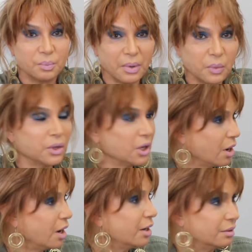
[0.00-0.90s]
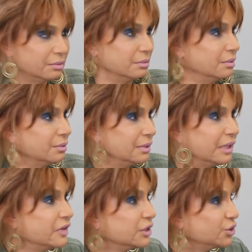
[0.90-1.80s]
but we are
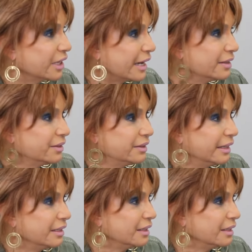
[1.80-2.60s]
living together